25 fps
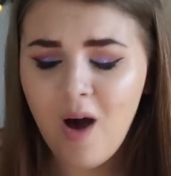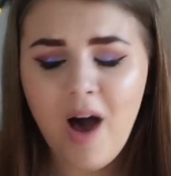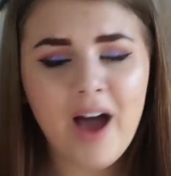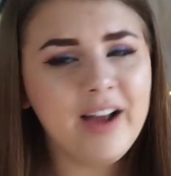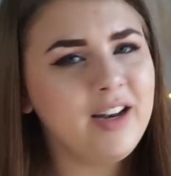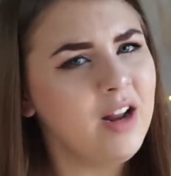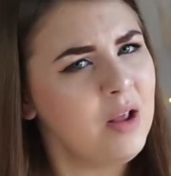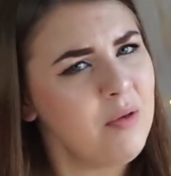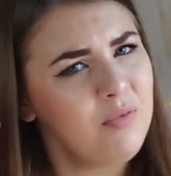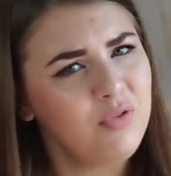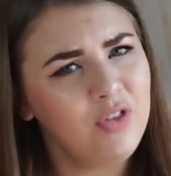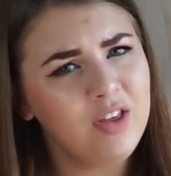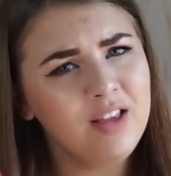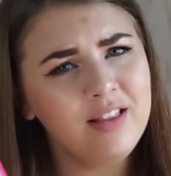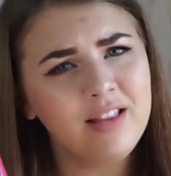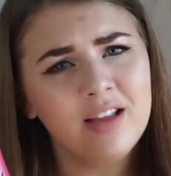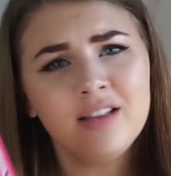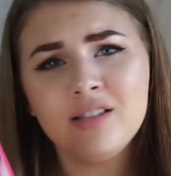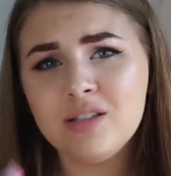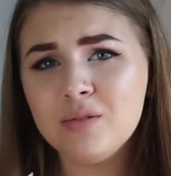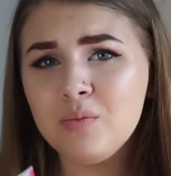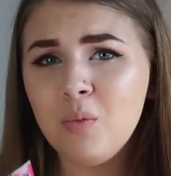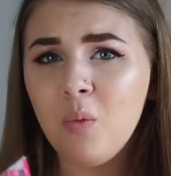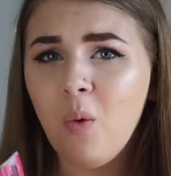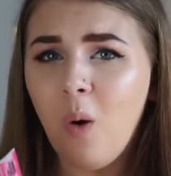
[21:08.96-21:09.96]
I don't think
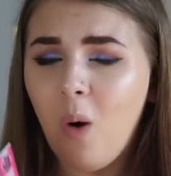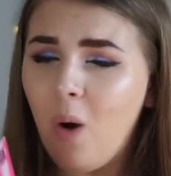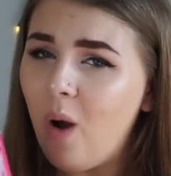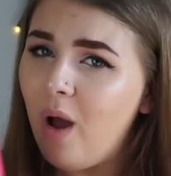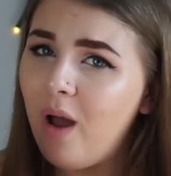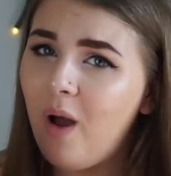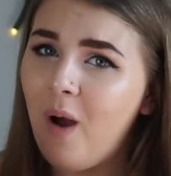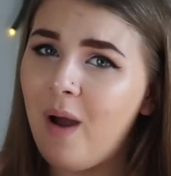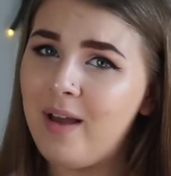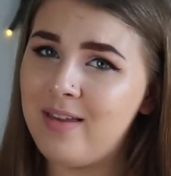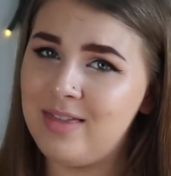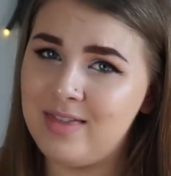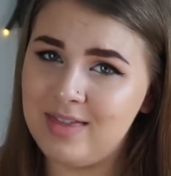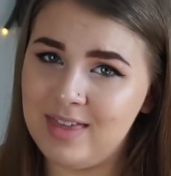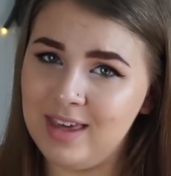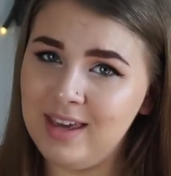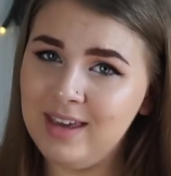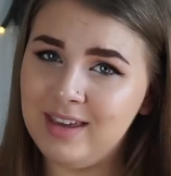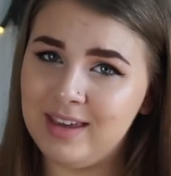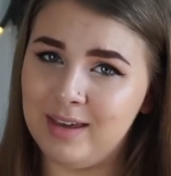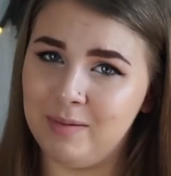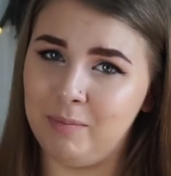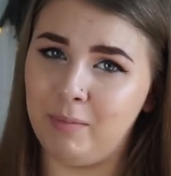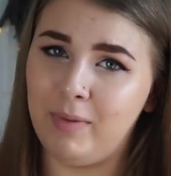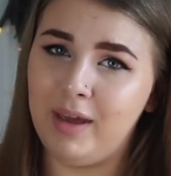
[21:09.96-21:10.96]
that's what I
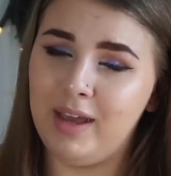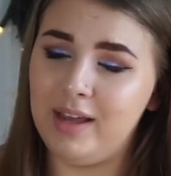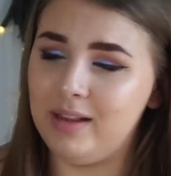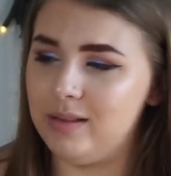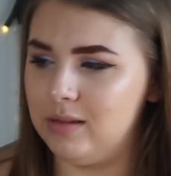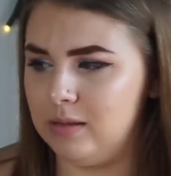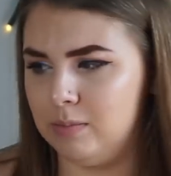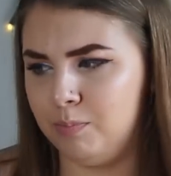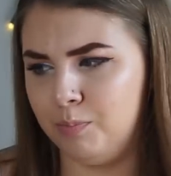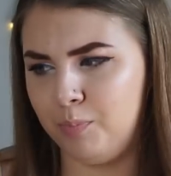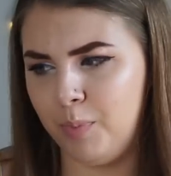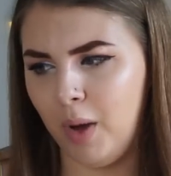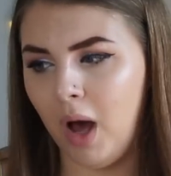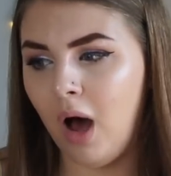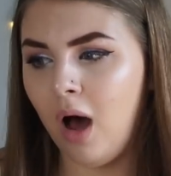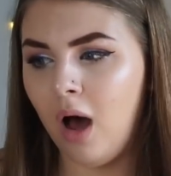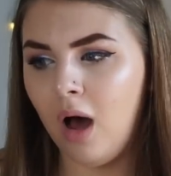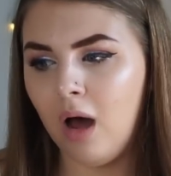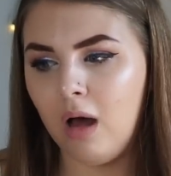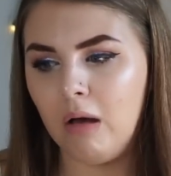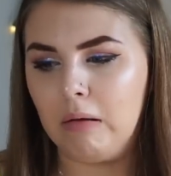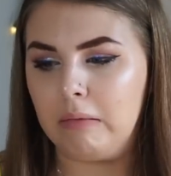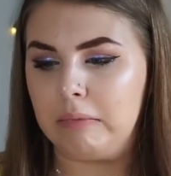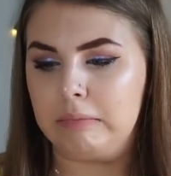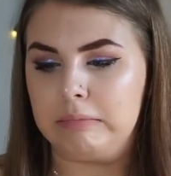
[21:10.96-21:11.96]
think it means,
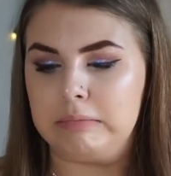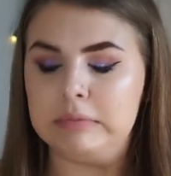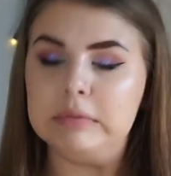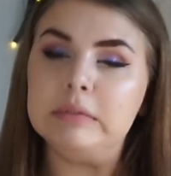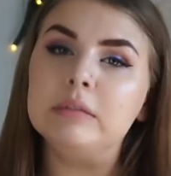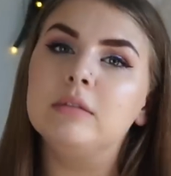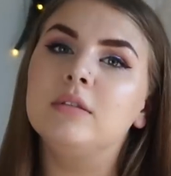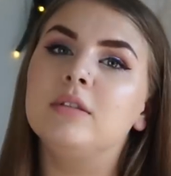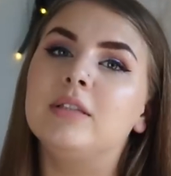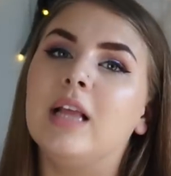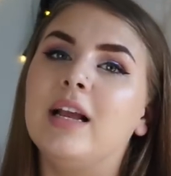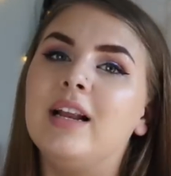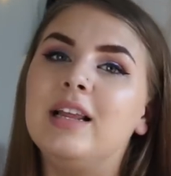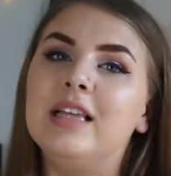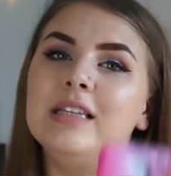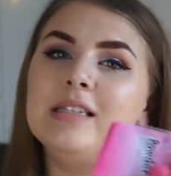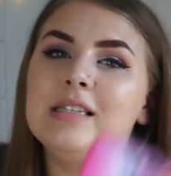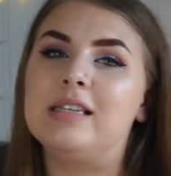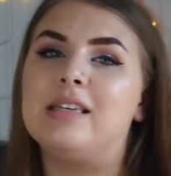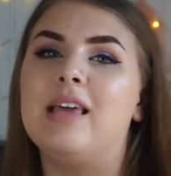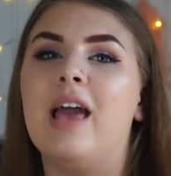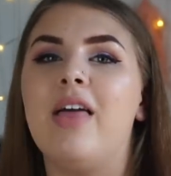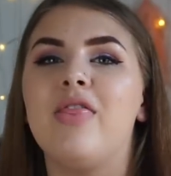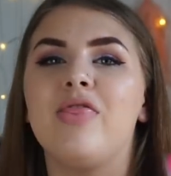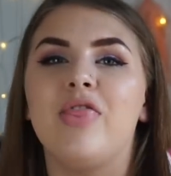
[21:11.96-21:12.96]
but I need
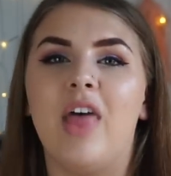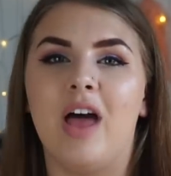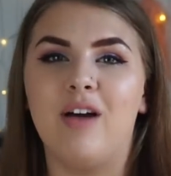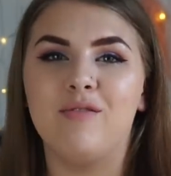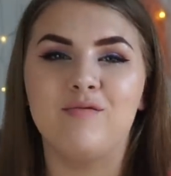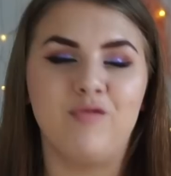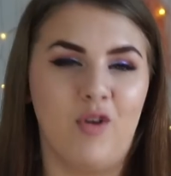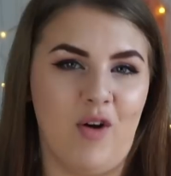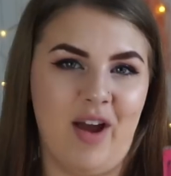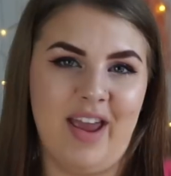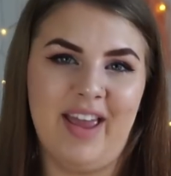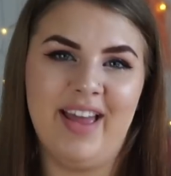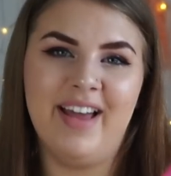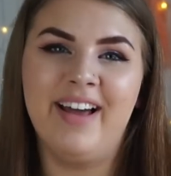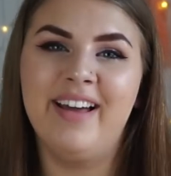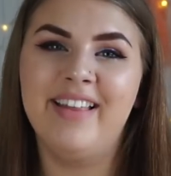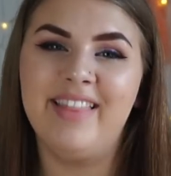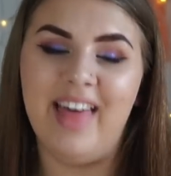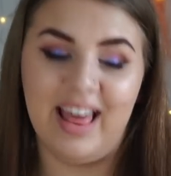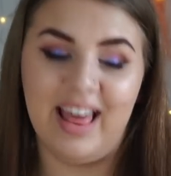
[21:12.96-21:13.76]
to get that right.